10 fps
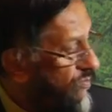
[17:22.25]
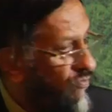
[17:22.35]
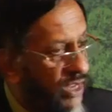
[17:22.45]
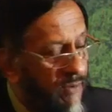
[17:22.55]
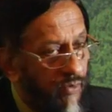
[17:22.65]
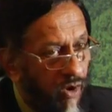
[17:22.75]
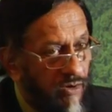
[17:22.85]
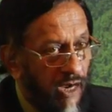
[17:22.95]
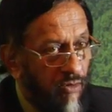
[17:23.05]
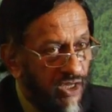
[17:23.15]
We
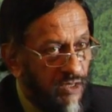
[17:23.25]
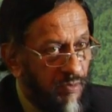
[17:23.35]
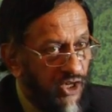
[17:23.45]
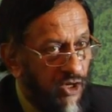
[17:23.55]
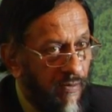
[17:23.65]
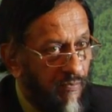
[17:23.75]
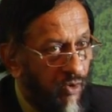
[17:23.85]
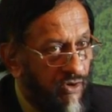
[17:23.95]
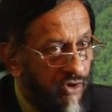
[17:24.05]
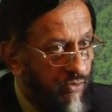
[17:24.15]
brought out a special
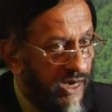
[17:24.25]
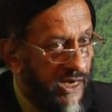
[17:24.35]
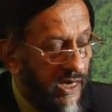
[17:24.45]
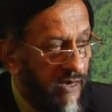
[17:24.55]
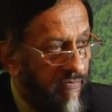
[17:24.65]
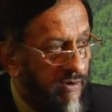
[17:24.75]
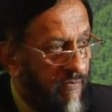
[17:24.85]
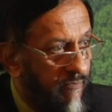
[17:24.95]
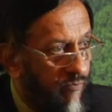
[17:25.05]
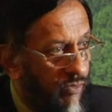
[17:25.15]
report in
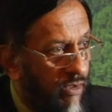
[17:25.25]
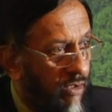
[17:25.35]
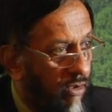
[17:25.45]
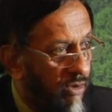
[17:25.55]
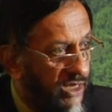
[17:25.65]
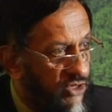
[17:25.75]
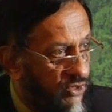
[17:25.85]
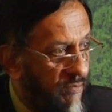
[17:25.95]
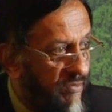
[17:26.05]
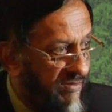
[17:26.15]
2011 on
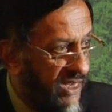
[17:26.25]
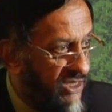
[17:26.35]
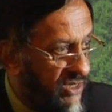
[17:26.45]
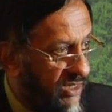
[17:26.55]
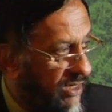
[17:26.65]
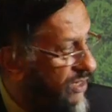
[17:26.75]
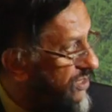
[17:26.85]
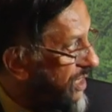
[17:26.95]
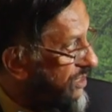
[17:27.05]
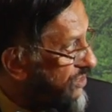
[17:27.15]
extreme events and
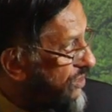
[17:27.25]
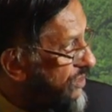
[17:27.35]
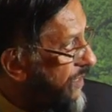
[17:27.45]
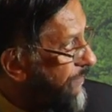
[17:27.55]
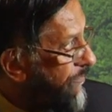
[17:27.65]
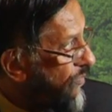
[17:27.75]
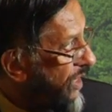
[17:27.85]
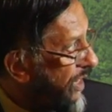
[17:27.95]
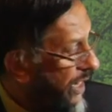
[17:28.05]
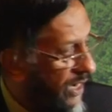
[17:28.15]
disasters,
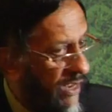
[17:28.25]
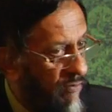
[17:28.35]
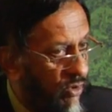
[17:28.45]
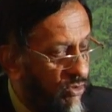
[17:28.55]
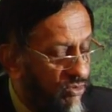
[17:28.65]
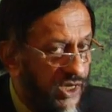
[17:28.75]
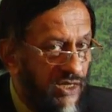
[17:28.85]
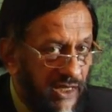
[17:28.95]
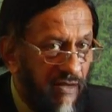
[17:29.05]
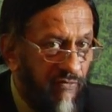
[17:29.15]
and I want to
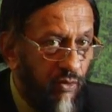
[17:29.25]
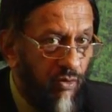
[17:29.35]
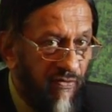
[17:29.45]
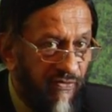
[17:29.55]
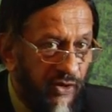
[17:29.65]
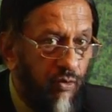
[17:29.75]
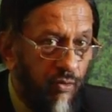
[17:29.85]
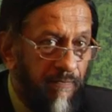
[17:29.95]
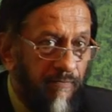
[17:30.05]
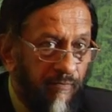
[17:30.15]
just give you a
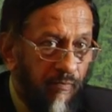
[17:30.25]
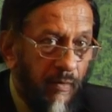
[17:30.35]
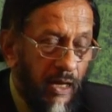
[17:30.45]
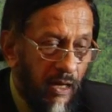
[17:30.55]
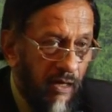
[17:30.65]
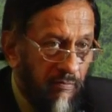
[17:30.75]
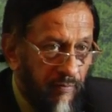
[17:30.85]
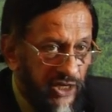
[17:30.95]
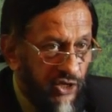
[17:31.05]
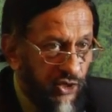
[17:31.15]
few
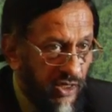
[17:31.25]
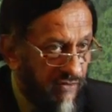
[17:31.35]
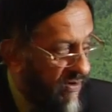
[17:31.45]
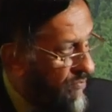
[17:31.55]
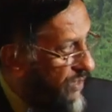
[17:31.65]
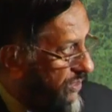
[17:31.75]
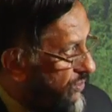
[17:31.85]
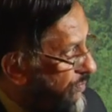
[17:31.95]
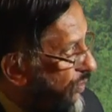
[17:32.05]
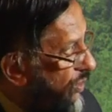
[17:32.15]
messages from that
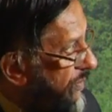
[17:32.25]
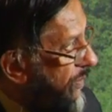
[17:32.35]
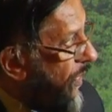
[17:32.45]
report.